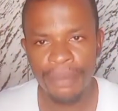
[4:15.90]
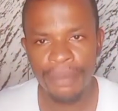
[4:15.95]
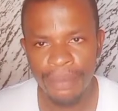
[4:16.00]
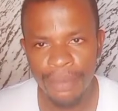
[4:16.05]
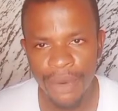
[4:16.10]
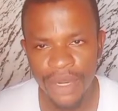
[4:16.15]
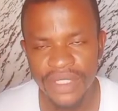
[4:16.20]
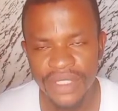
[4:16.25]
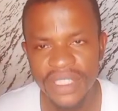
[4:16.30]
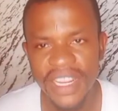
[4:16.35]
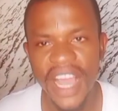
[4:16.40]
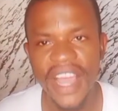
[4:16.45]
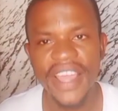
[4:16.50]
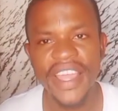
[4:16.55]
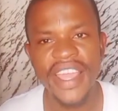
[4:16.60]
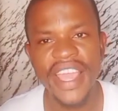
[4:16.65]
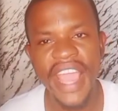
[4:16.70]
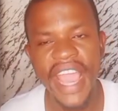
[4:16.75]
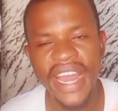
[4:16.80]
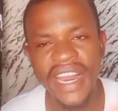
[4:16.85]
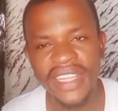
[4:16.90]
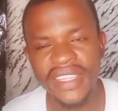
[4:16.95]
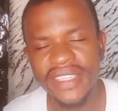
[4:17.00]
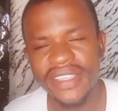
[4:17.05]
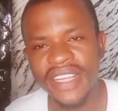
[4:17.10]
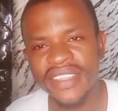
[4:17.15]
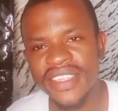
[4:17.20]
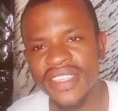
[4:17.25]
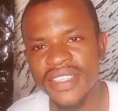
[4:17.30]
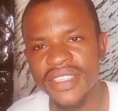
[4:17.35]
but now anything
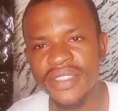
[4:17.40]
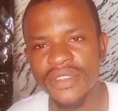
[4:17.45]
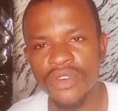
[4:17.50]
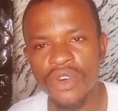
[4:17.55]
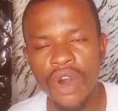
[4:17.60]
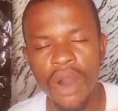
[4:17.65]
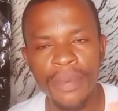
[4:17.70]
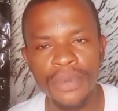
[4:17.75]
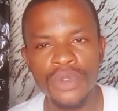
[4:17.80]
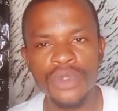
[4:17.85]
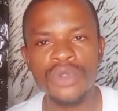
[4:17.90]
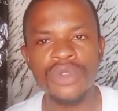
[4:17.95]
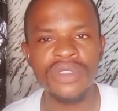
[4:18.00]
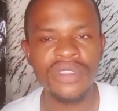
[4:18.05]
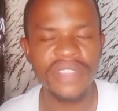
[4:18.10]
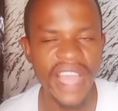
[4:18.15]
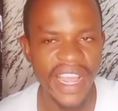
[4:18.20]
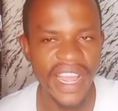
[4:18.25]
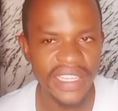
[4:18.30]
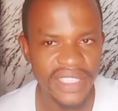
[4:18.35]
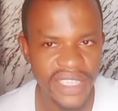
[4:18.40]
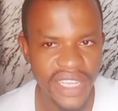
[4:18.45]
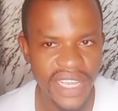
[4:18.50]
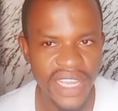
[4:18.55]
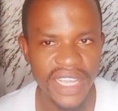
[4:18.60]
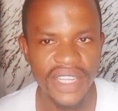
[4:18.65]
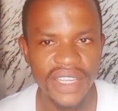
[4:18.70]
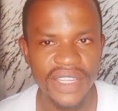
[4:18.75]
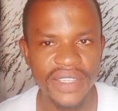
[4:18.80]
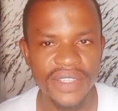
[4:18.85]
that is up to
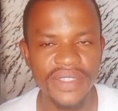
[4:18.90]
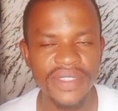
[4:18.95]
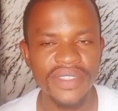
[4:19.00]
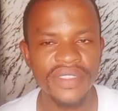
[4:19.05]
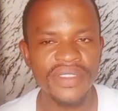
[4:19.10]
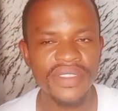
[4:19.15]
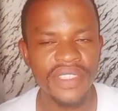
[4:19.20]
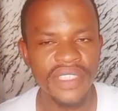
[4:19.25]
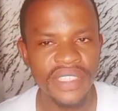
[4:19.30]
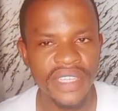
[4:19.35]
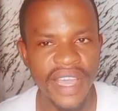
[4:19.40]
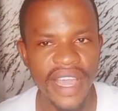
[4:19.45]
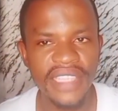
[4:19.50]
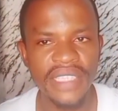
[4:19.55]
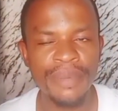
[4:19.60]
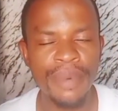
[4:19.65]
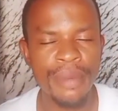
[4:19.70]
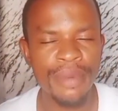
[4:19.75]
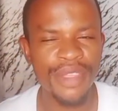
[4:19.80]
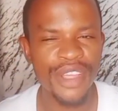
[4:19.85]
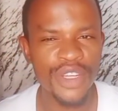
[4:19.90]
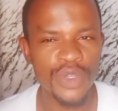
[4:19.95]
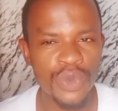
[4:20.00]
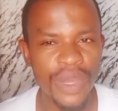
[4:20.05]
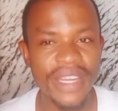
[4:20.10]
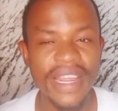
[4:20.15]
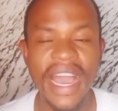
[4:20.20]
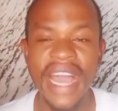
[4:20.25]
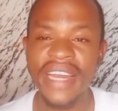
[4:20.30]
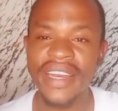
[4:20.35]
30 kg per meter
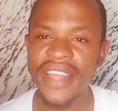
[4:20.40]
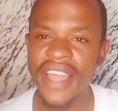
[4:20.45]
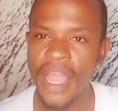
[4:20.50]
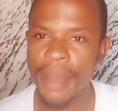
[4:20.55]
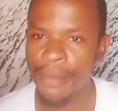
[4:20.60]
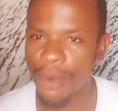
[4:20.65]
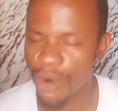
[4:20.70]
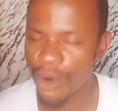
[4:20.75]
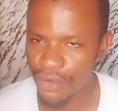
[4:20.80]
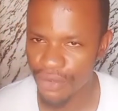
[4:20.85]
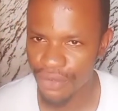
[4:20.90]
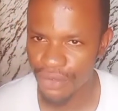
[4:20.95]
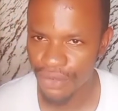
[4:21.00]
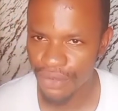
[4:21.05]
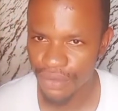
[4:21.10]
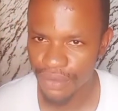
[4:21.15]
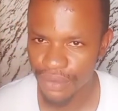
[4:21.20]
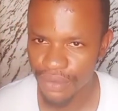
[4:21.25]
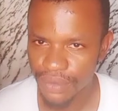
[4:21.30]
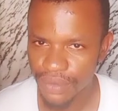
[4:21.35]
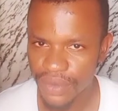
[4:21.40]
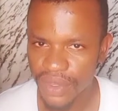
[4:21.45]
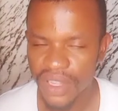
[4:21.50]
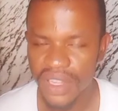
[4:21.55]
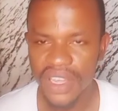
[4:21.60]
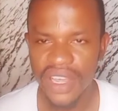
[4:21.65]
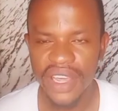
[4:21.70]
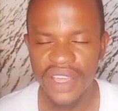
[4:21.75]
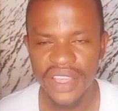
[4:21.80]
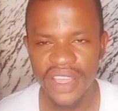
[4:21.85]
squared and above,
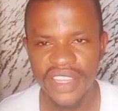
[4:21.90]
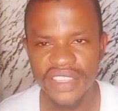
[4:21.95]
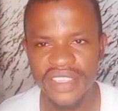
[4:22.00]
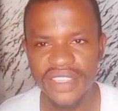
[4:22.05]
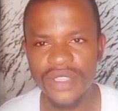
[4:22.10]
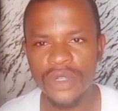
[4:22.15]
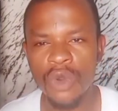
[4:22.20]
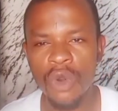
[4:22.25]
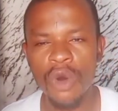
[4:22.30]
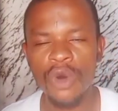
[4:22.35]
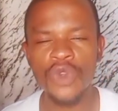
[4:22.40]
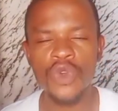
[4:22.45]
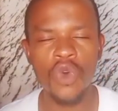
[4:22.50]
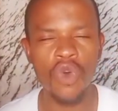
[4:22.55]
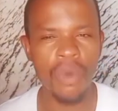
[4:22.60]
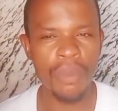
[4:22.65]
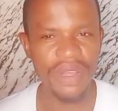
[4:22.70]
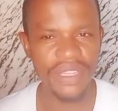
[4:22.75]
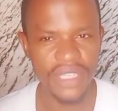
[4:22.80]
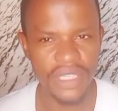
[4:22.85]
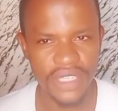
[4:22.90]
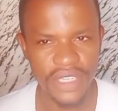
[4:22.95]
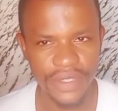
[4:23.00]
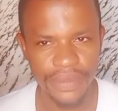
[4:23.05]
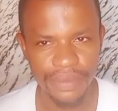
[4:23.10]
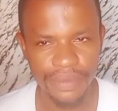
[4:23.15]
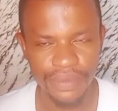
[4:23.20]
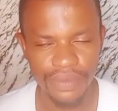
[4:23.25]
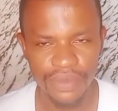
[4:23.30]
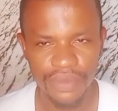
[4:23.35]
it is called obesity.
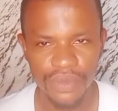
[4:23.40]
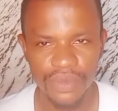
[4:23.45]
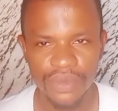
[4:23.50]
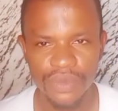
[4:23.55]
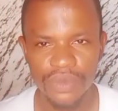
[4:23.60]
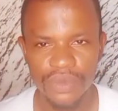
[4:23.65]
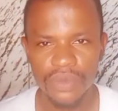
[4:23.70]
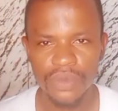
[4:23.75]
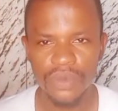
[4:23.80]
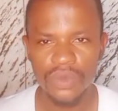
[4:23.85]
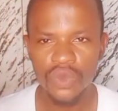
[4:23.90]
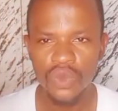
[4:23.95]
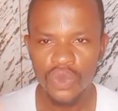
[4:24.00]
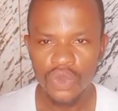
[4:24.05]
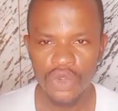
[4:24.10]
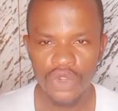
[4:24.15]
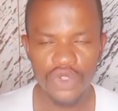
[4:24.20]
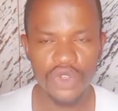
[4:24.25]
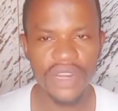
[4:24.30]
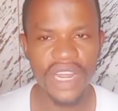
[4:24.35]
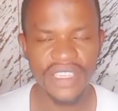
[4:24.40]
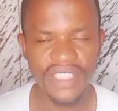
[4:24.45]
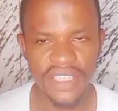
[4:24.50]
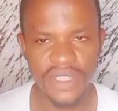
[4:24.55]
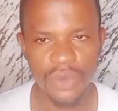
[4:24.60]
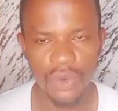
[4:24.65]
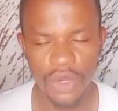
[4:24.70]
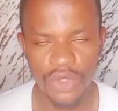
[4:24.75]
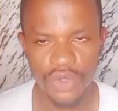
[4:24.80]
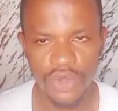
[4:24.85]
So that
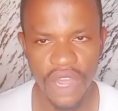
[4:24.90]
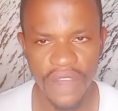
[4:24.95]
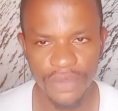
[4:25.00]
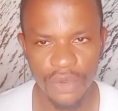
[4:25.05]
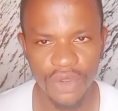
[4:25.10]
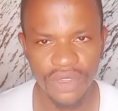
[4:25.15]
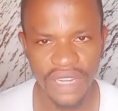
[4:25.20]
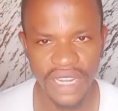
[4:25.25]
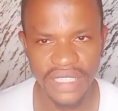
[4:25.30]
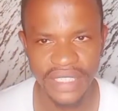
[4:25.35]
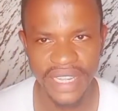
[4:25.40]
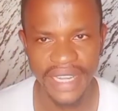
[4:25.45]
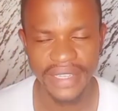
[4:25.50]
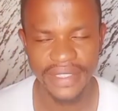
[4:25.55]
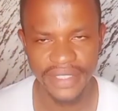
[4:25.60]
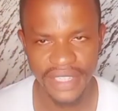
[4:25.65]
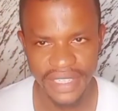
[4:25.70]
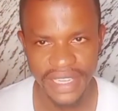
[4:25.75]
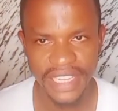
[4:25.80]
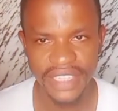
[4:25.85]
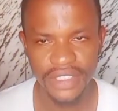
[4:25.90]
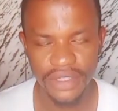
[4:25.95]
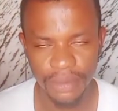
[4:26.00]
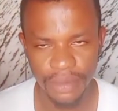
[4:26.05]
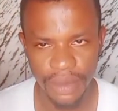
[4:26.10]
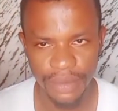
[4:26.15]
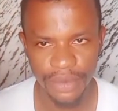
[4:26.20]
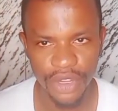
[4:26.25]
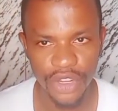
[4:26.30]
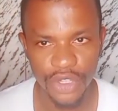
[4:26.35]
is what you have to understand. These are some
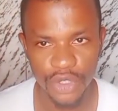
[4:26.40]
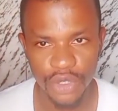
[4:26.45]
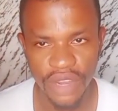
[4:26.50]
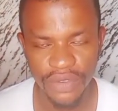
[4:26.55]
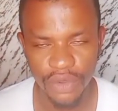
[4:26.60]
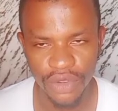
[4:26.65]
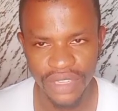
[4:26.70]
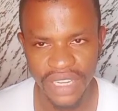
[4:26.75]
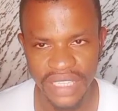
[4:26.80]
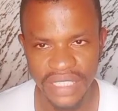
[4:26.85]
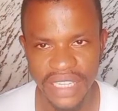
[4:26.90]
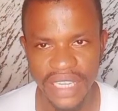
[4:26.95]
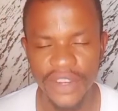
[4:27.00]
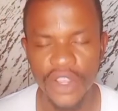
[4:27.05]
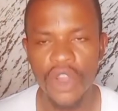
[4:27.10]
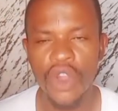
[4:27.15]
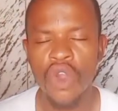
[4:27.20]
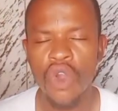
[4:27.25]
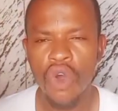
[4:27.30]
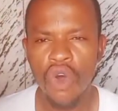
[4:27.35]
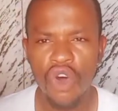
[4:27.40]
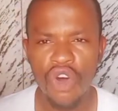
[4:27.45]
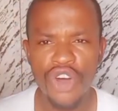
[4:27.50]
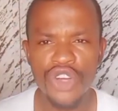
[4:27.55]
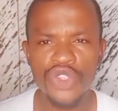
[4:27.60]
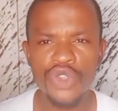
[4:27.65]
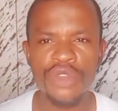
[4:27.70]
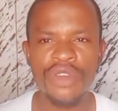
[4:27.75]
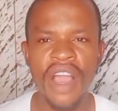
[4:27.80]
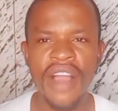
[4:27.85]
terminology you have to understand.
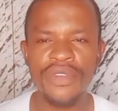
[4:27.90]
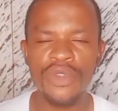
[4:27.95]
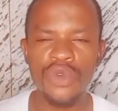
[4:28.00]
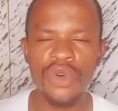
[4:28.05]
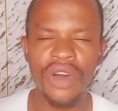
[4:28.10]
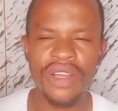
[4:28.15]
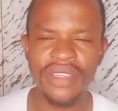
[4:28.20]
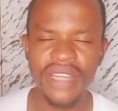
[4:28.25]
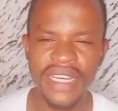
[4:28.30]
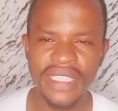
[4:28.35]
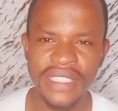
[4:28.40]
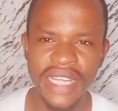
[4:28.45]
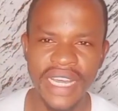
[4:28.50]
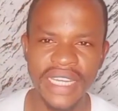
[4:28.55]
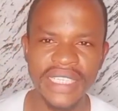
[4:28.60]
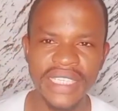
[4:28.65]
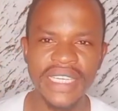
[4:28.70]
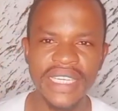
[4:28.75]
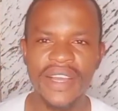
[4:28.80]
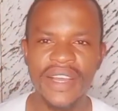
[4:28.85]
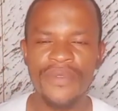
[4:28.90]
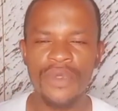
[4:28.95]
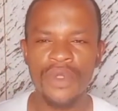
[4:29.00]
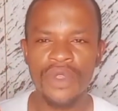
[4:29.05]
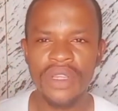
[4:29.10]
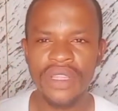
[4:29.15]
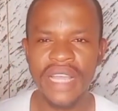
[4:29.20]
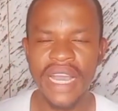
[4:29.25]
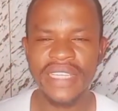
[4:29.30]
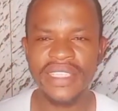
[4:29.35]
Also, you have to understand
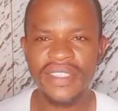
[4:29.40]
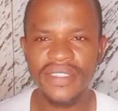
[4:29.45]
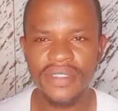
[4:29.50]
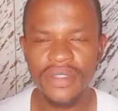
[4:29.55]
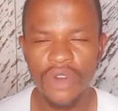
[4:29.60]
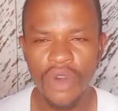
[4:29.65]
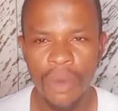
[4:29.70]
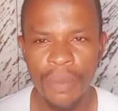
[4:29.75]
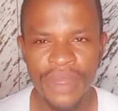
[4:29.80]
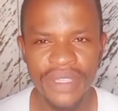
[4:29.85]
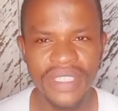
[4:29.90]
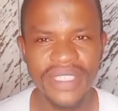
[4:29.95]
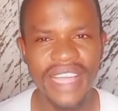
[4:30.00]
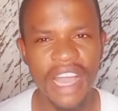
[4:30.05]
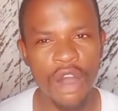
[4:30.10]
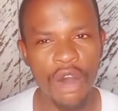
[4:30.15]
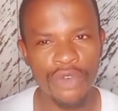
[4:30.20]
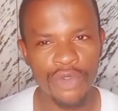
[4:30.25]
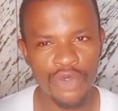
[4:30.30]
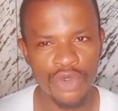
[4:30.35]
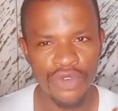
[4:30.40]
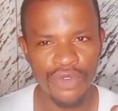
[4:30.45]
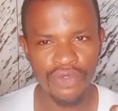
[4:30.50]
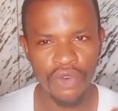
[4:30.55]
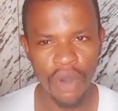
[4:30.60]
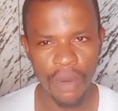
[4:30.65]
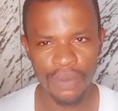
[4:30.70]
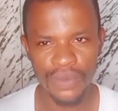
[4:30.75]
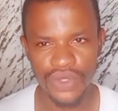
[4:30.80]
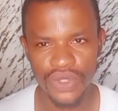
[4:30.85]
that obesity are of two
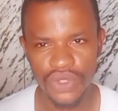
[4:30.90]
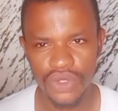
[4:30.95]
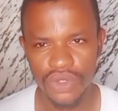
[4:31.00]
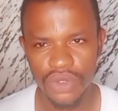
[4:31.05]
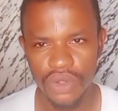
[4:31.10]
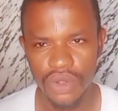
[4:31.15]
forms.